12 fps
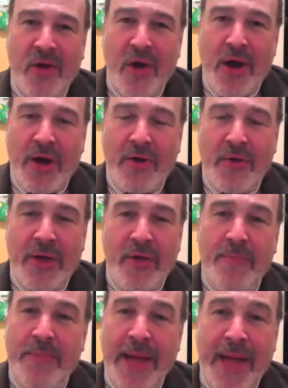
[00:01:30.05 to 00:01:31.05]
cautery
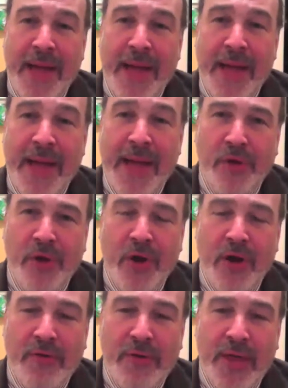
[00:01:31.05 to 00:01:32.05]
or bipolar
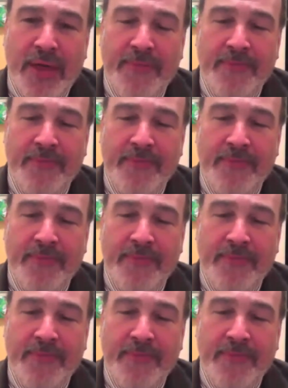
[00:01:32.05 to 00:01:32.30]
cautery.